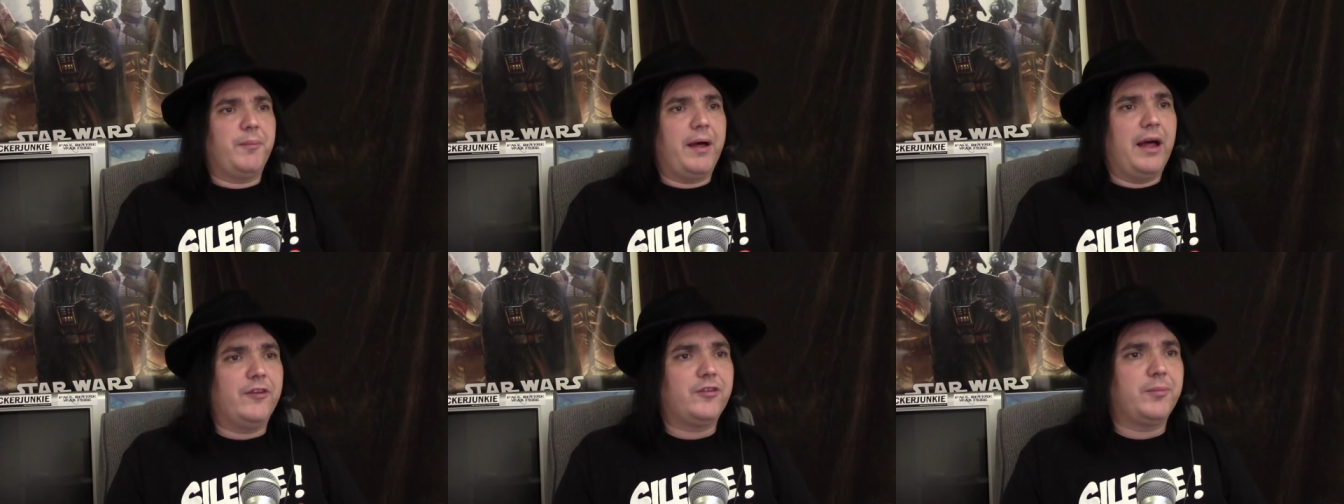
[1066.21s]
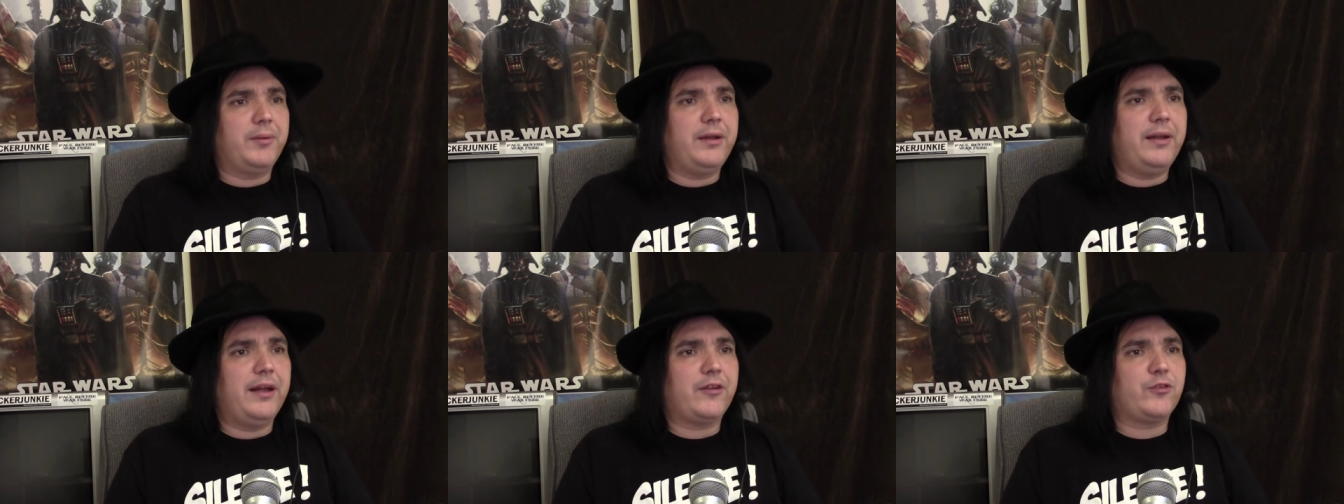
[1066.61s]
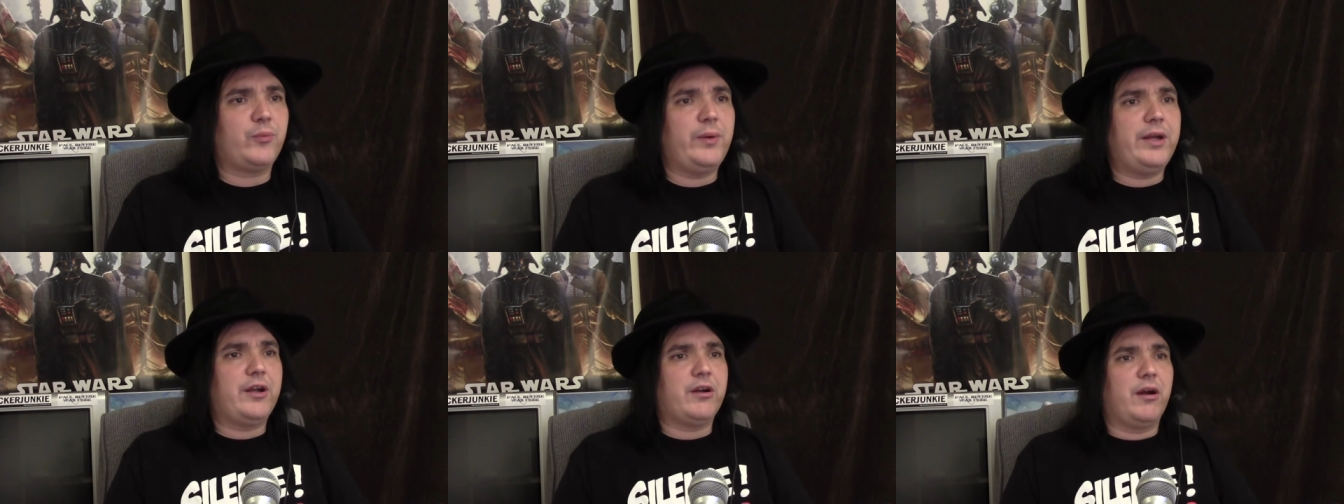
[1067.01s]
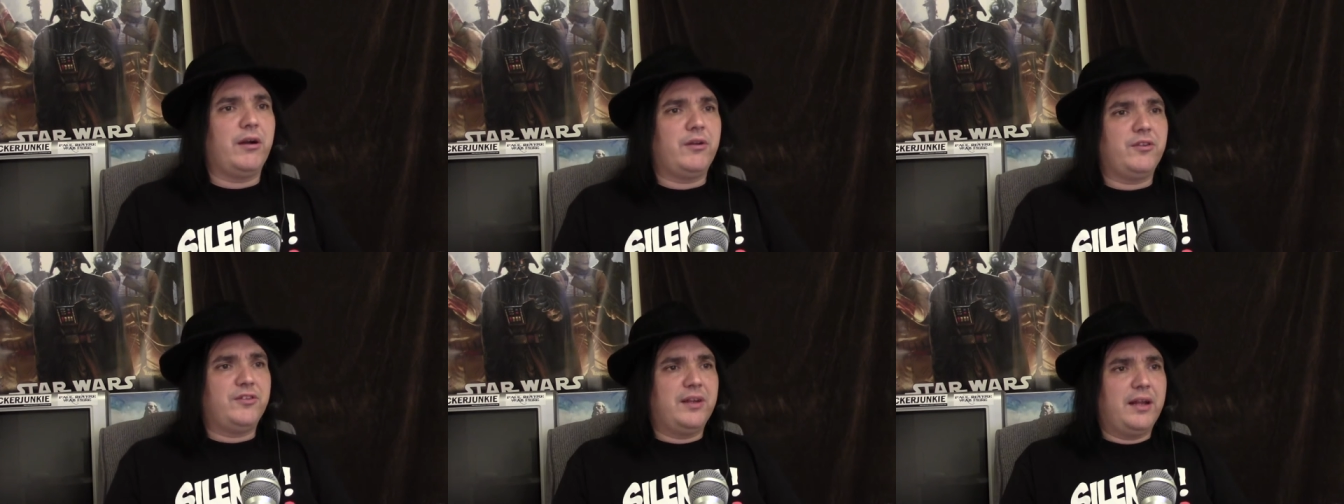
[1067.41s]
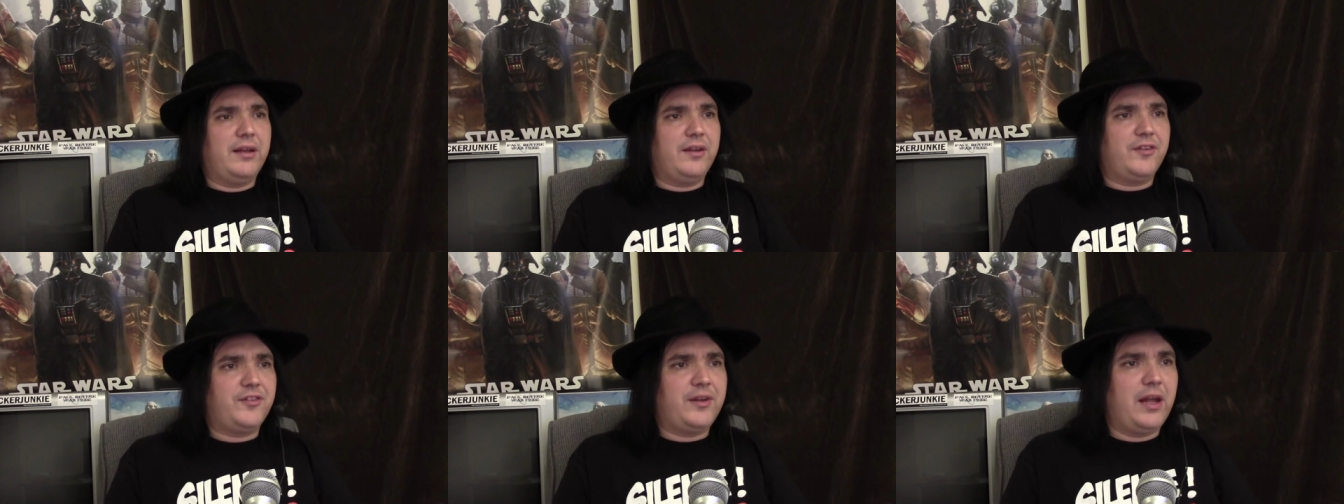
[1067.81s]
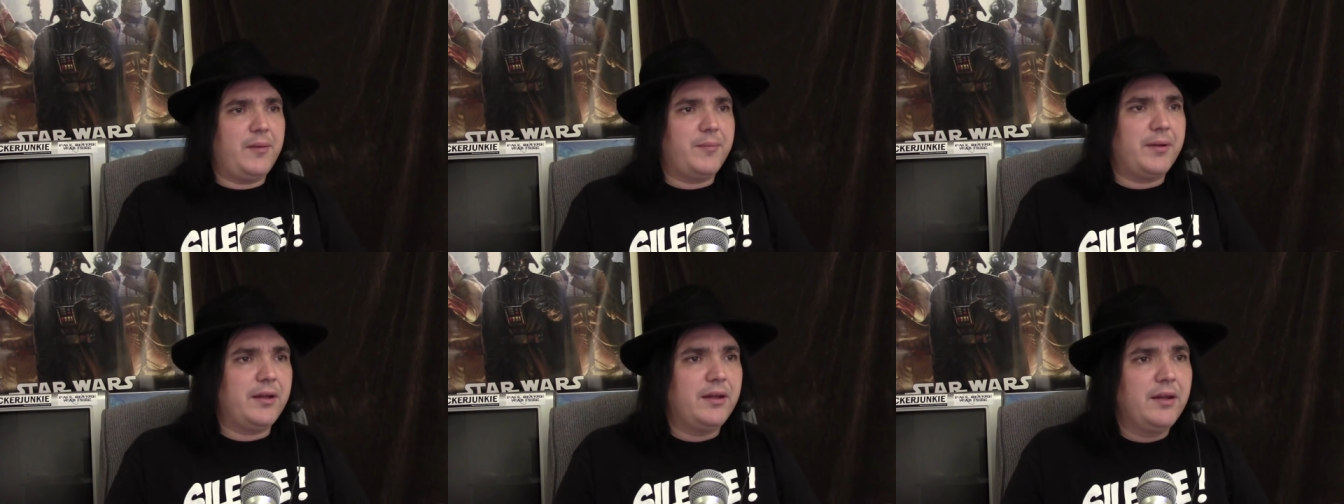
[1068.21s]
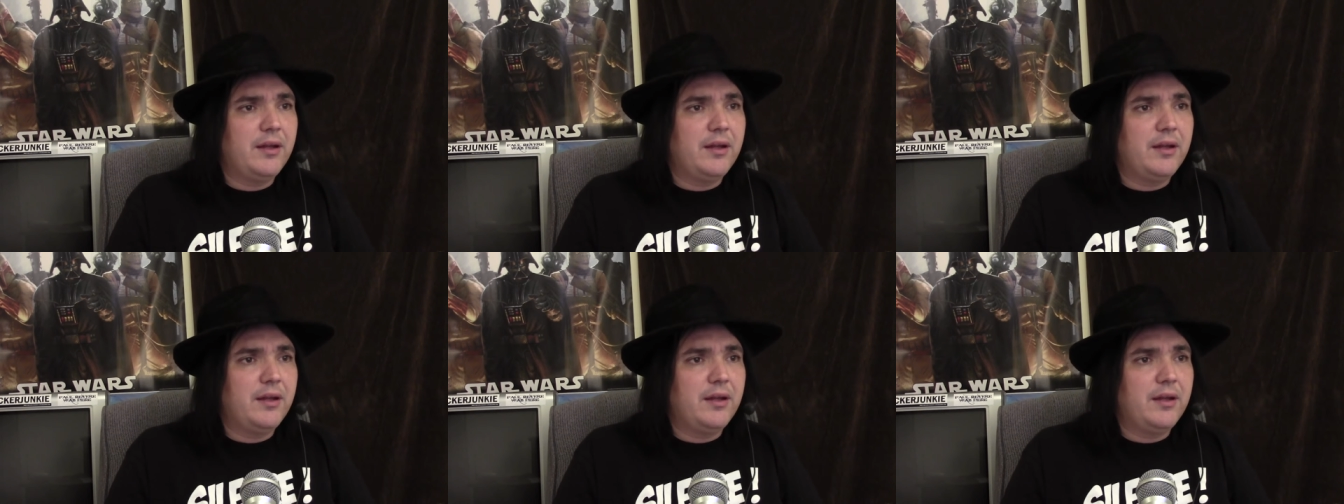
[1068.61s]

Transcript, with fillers: possibly next week, Carter said in a statement.